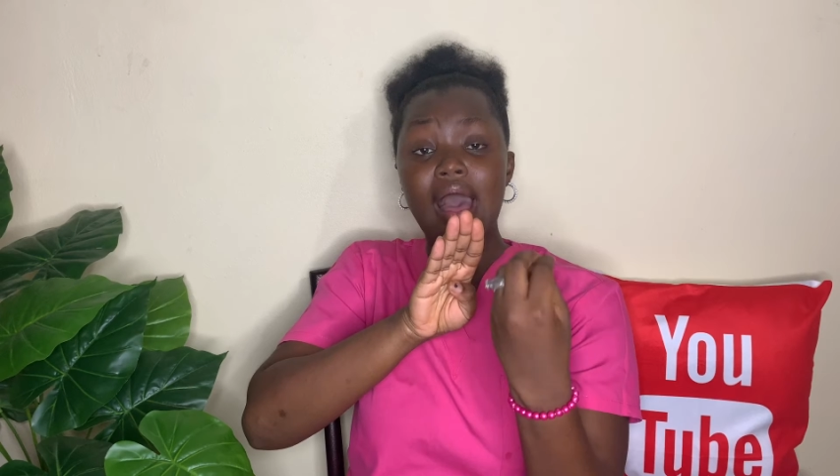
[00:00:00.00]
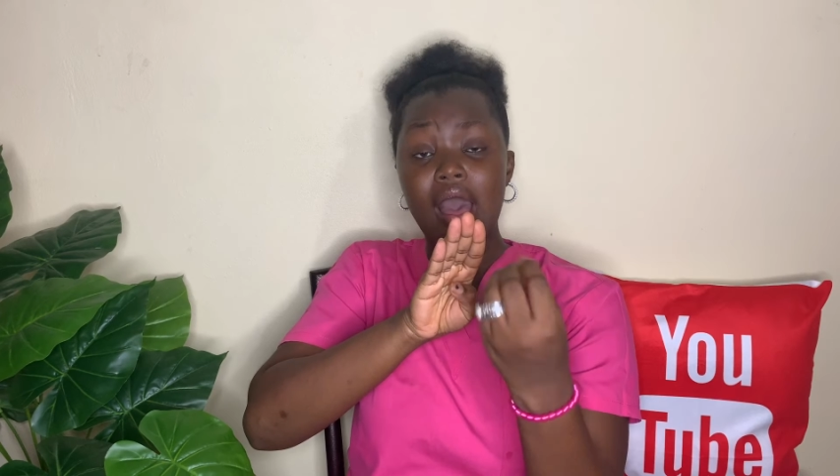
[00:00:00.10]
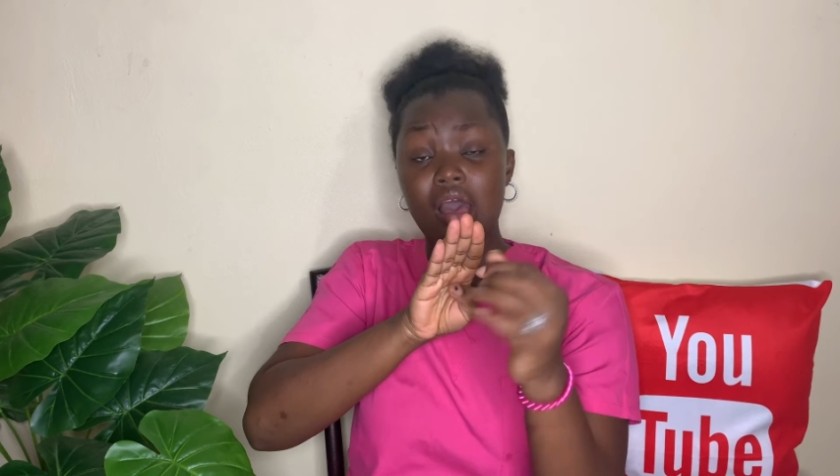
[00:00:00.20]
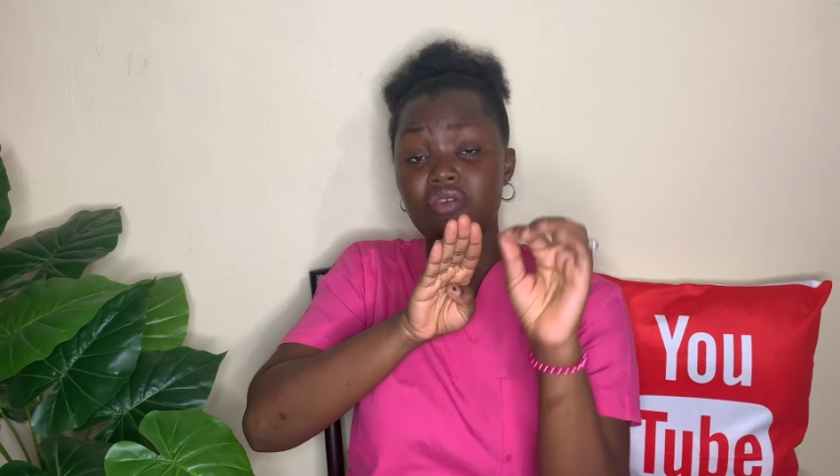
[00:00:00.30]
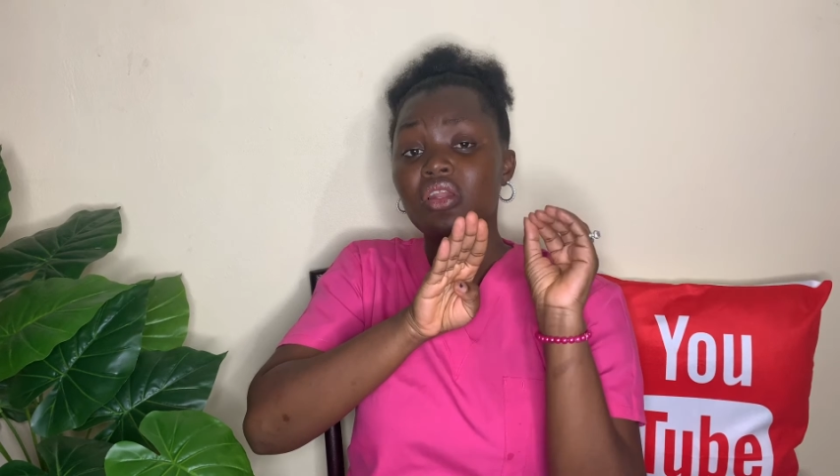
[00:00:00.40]

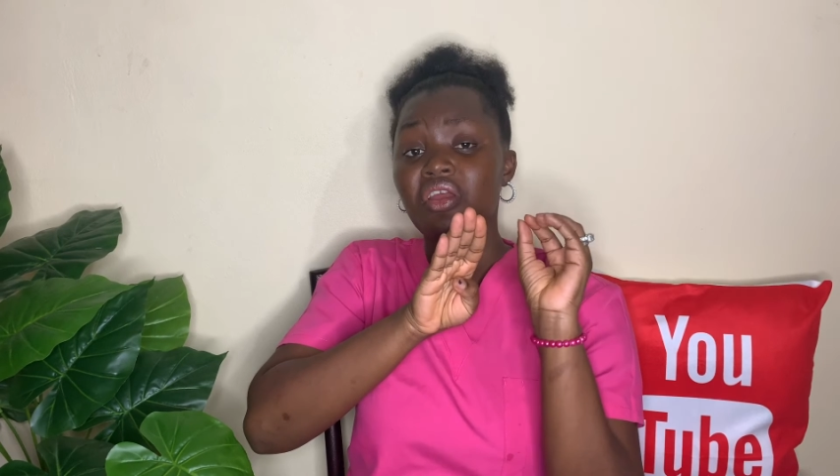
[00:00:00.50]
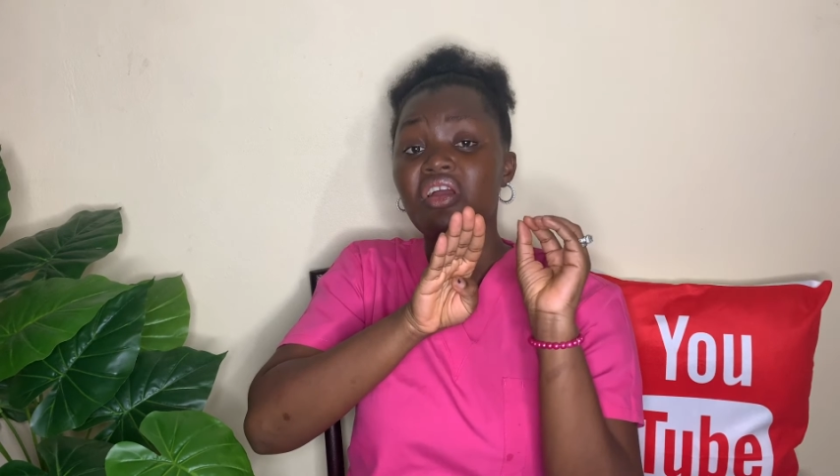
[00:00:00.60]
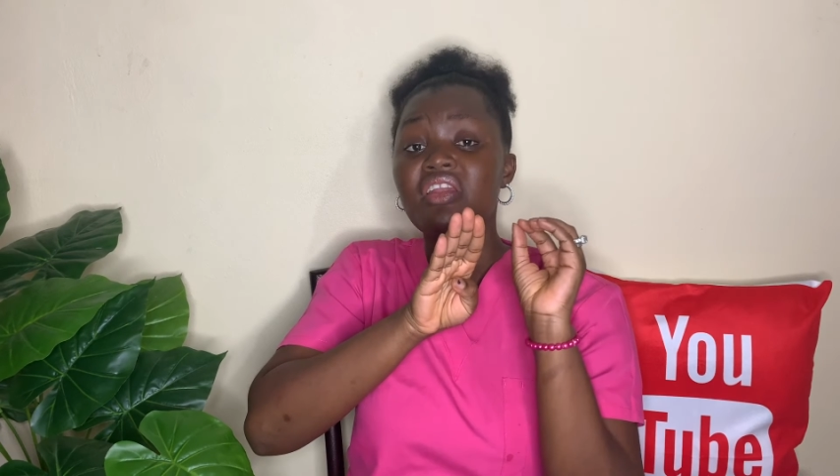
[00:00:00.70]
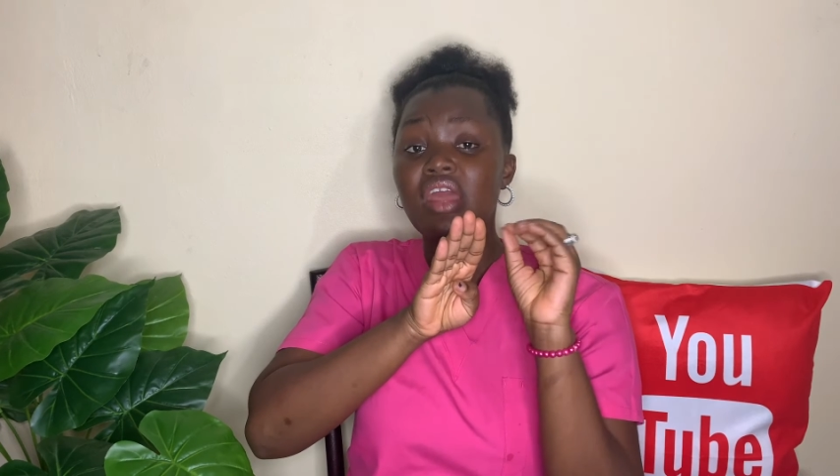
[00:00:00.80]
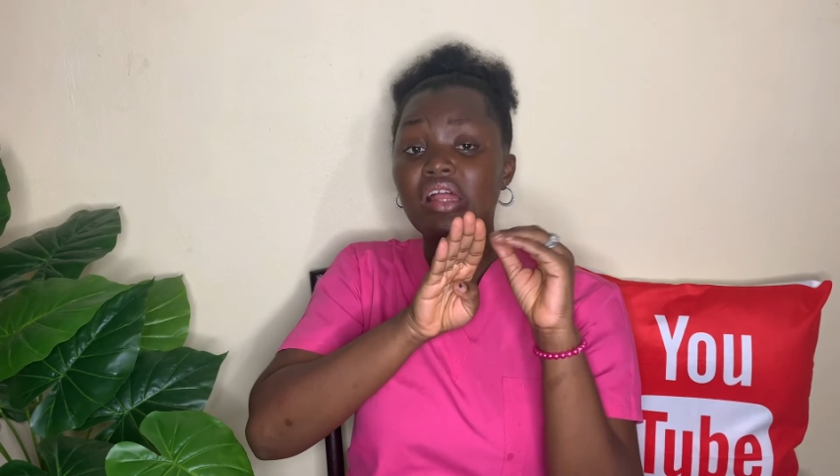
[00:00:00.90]
have their
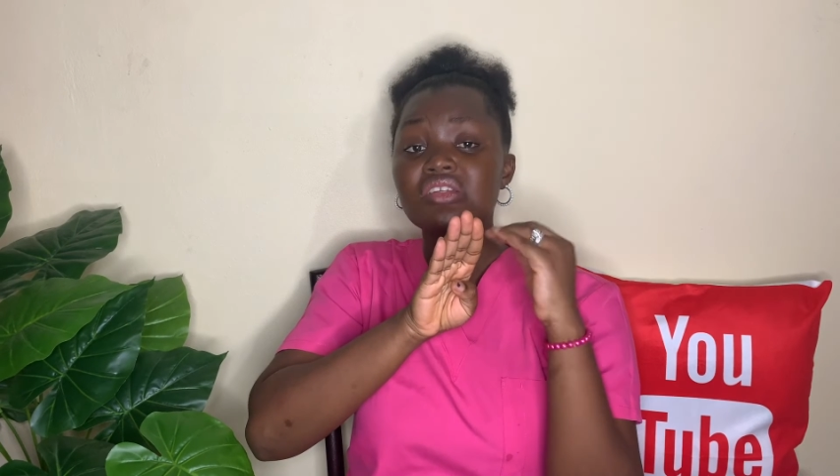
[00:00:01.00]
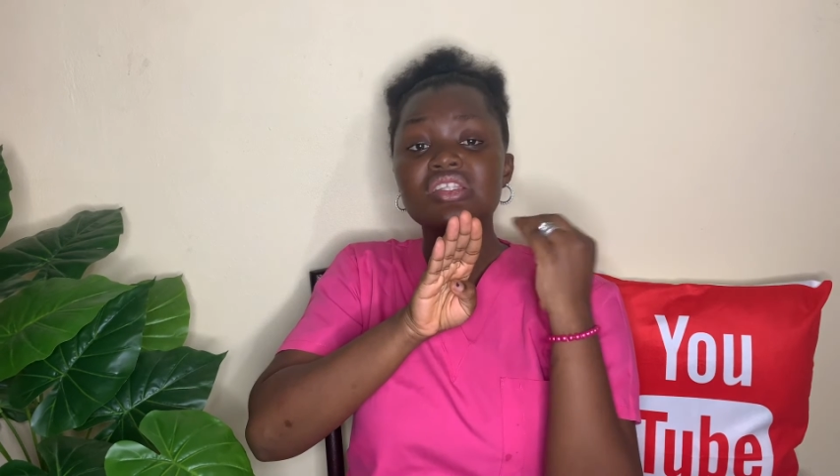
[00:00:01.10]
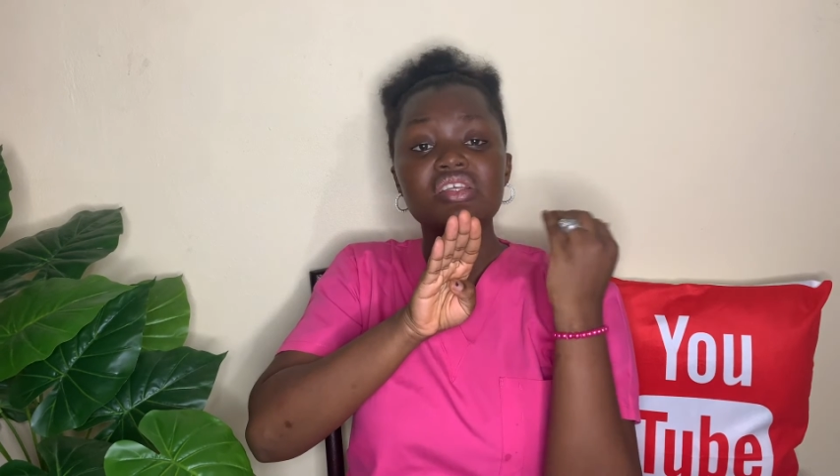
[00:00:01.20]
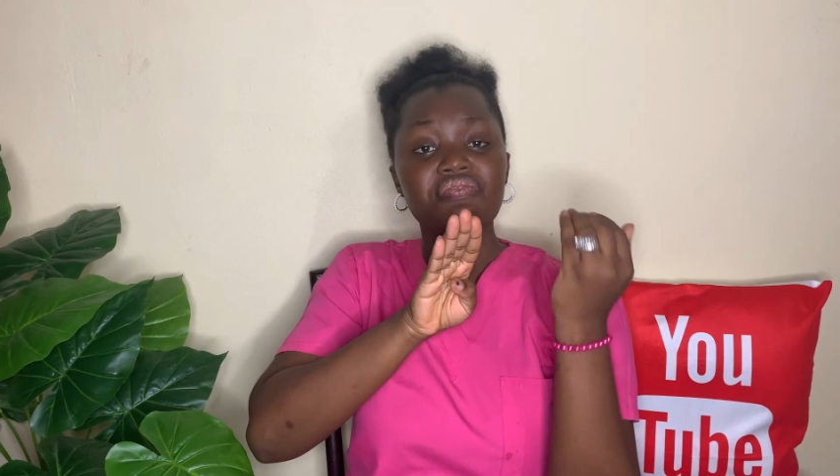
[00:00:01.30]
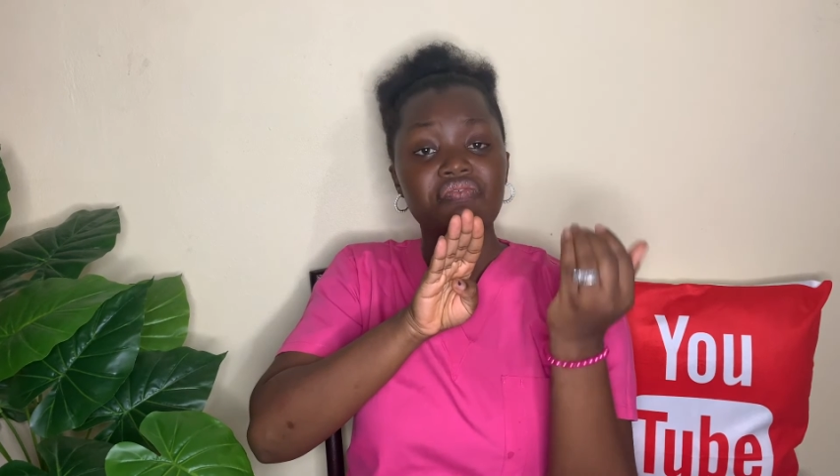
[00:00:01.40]
nails
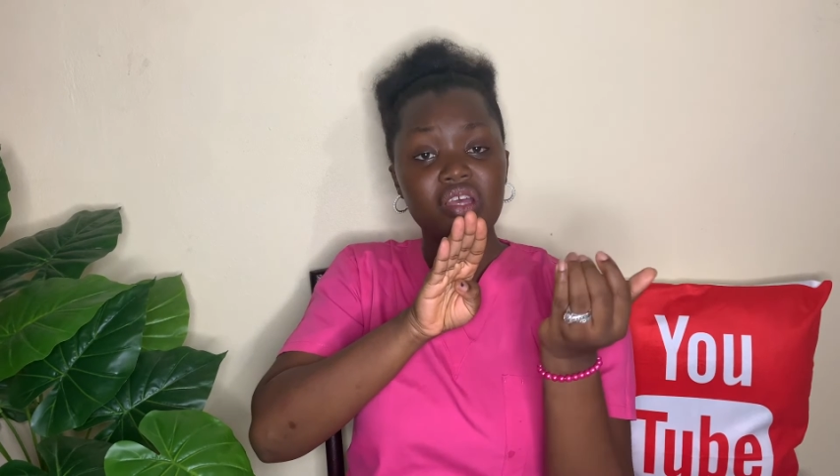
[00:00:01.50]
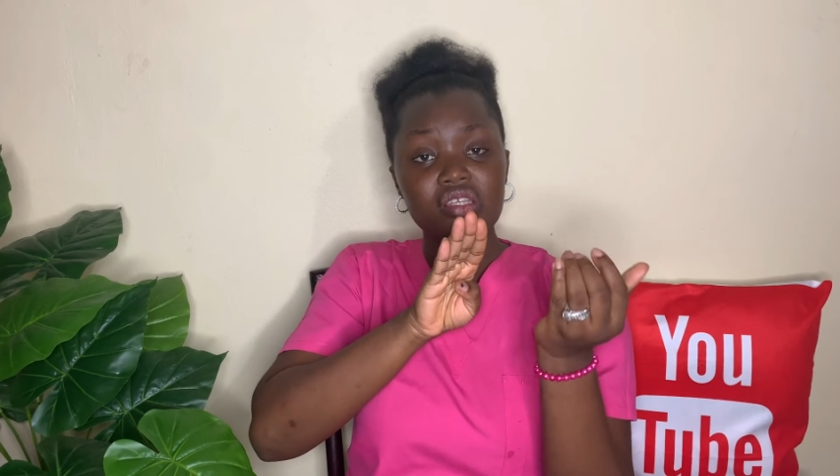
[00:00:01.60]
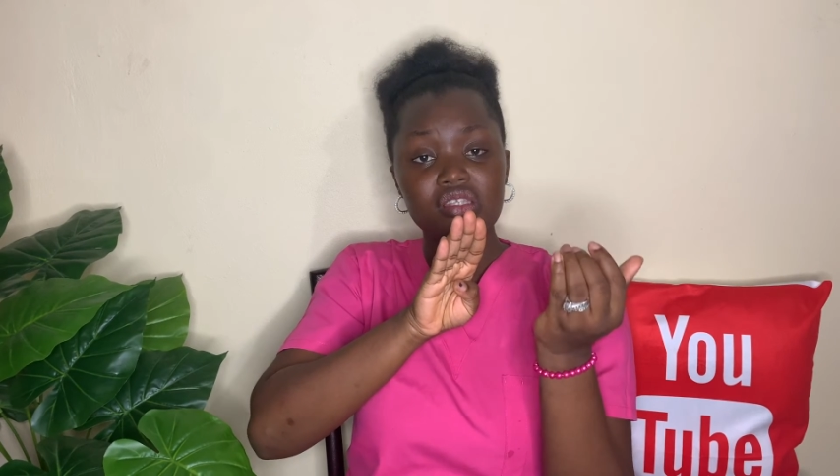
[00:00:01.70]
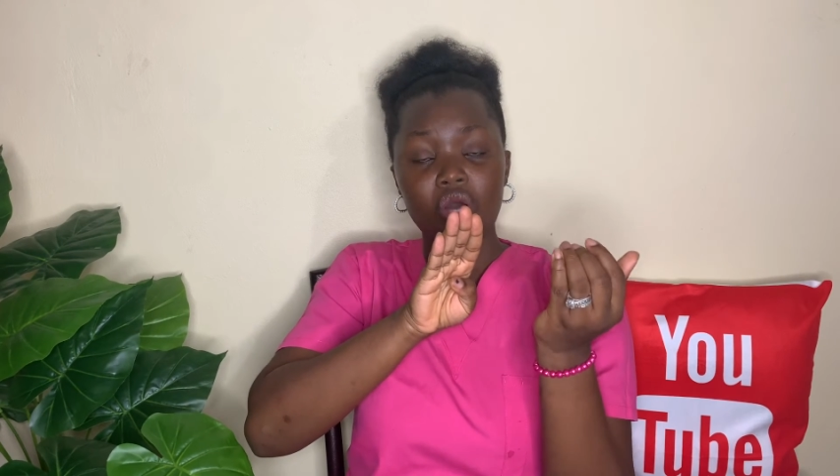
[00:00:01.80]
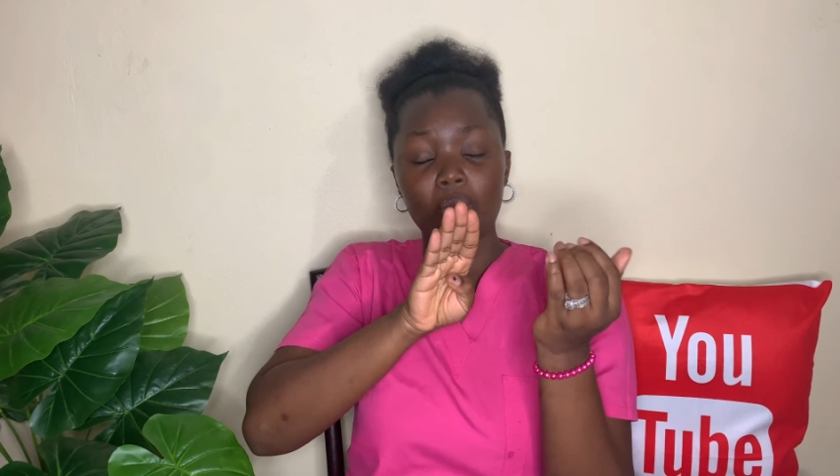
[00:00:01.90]

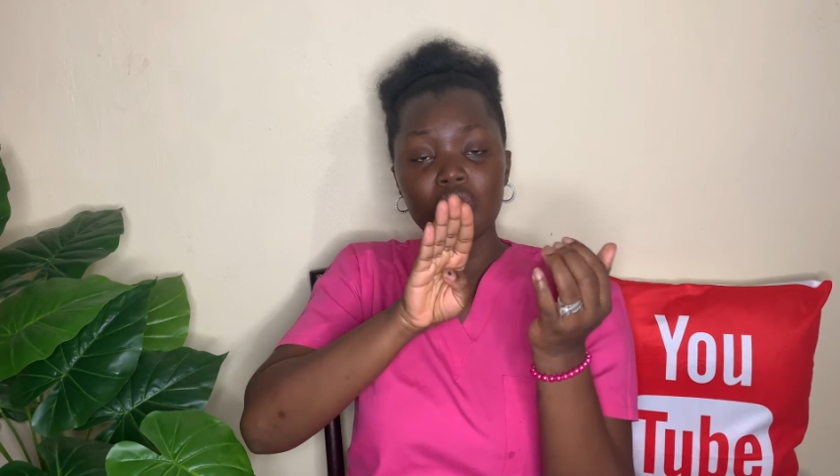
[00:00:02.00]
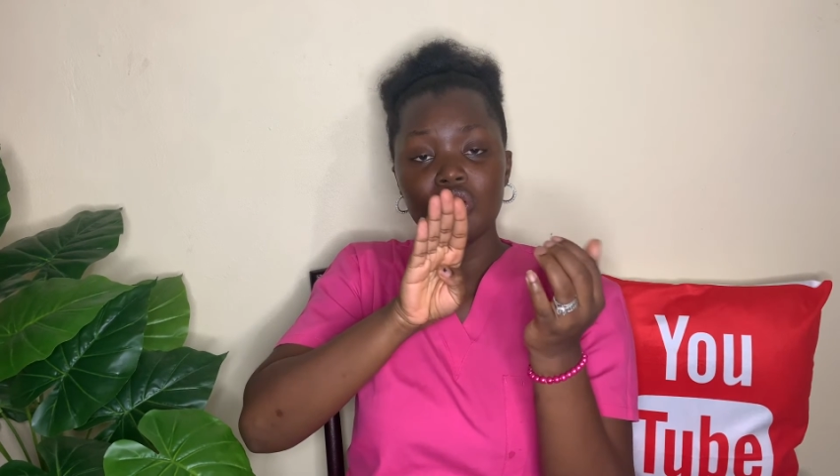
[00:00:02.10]
fixed up.